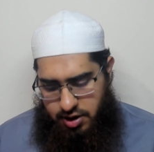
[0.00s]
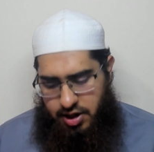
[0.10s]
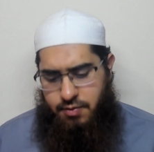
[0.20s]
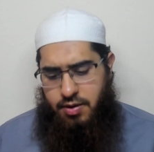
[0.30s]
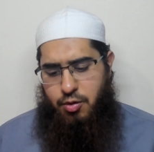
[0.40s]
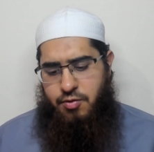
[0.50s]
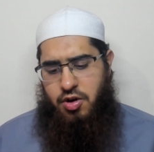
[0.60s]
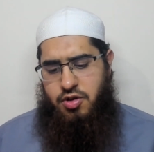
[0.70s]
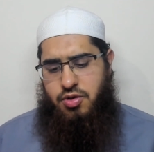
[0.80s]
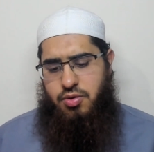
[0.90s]
Then we moved
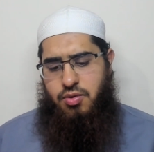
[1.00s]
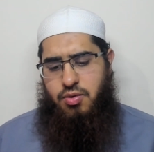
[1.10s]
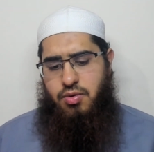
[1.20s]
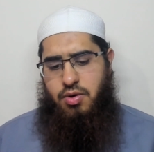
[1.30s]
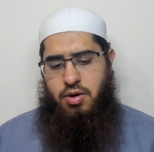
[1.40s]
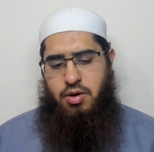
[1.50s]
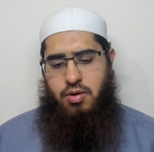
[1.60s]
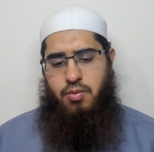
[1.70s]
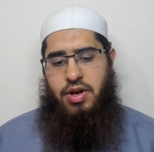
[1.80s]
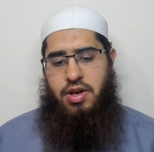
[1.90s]
on to
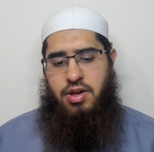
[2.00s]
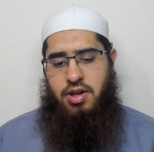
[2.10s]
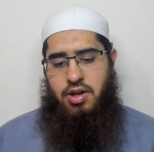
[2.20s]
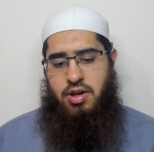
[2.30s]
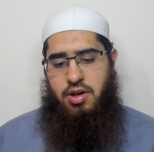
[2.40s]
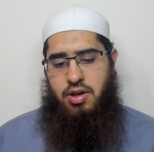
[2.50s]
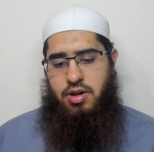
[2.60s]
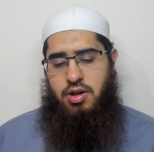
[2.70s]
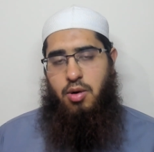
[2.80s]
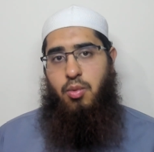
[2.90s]
when
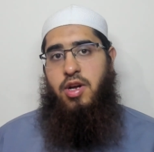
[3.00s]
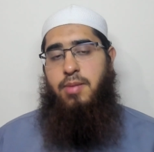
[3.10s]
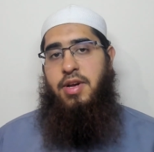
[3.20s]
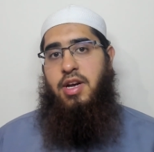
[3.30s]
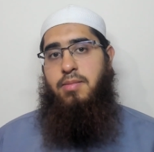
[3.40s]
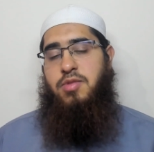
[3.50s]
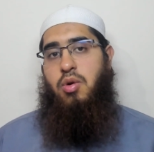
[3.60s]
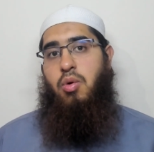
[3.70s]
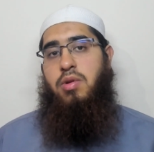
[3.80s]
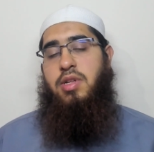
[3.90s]
the word becomes
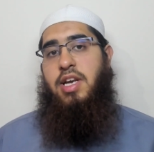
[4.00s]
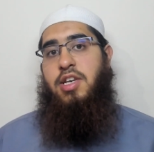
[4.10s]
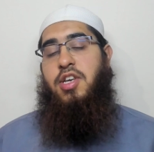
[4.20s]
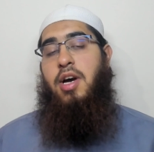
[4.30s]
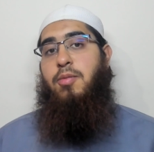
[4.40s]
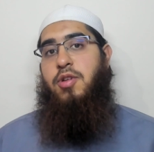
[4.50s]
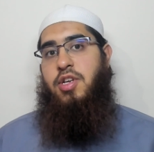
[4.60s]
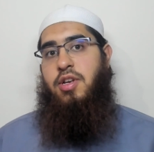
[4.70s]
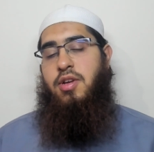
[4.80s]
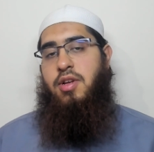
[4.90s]
called
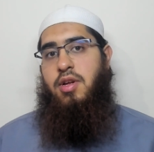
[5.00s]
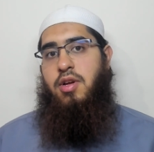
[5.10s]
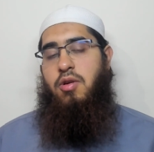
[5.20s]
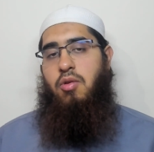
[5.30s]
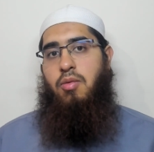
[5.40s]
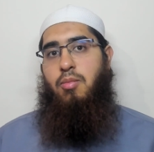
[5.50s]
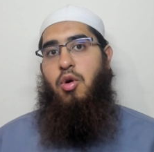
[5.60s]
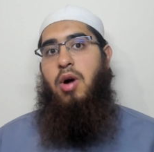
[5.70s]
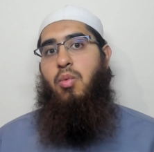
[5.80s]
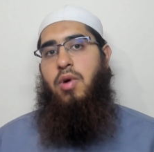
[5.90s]
interpreted or
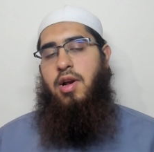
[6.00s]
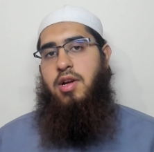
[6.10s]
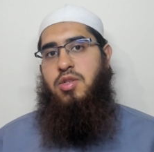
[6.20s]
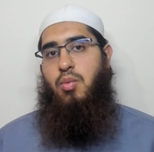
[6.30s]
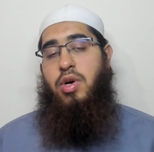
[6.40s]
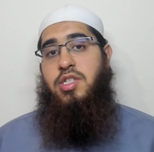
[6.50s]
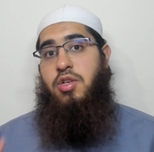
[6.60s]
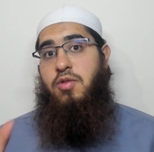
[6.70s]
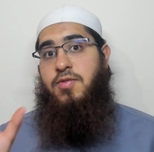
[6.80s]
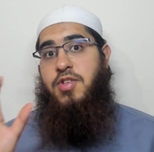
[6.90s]
mu'awwal. So
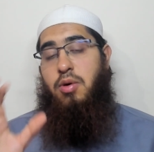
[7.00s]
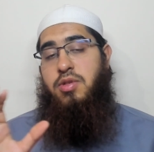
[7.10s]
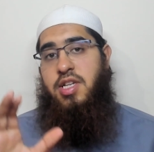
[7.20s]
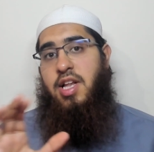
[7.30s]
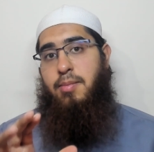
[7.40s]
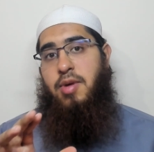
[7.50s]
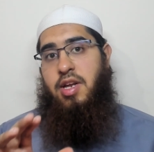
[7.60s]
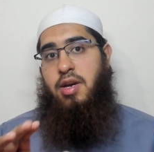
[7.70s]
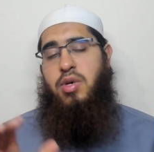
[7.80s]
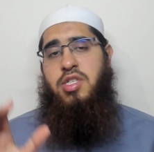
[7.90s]
once you've chosen that
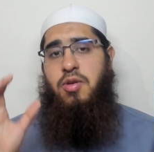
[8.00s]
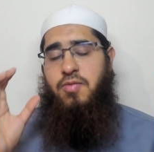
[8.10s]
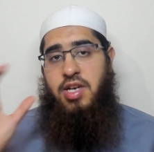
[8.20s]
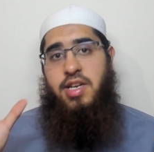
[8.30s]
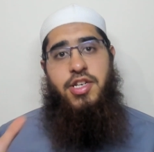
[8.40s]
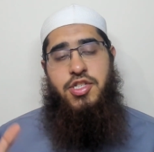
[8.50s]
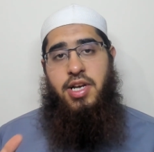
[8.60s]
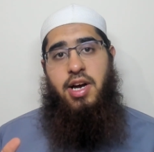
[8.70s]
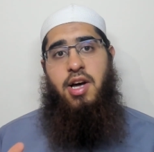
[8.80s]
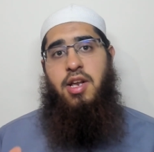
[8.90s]
meaning, once you've done
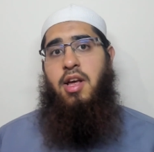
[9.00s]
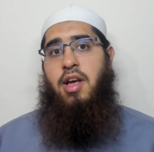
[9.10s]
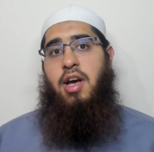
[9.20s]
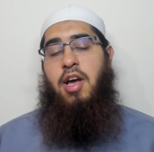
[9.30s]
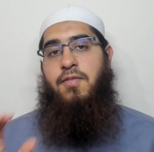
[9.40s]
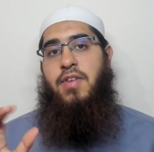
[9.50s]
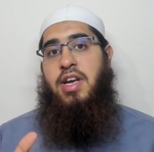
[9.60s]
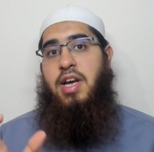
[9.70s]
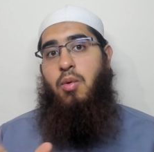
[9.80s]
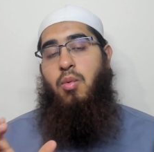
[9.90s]
ijtihad and
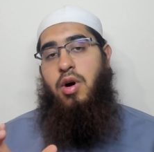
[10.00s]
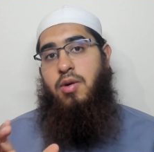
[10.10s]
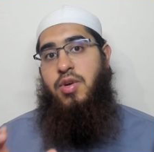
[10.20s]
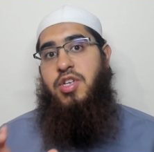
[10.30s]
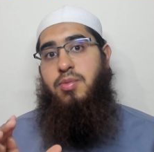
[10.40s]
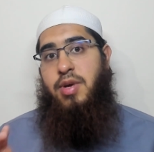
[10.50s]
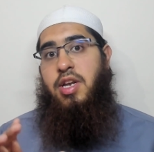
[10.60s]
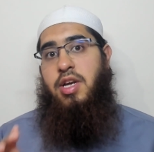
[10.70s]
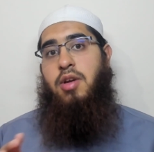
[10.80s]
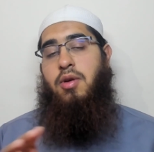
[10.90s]
figured out which
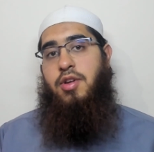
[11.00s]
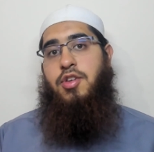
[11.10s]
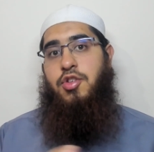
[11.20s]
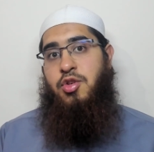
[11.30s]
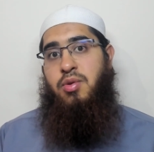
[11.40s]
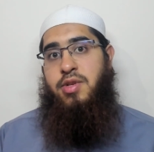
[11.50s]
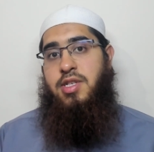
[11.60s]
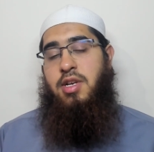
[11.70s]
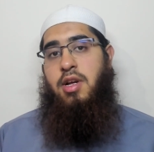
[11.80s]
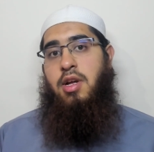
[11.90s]
meaning you're going to
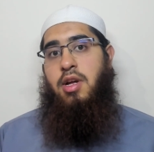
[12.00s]
choose,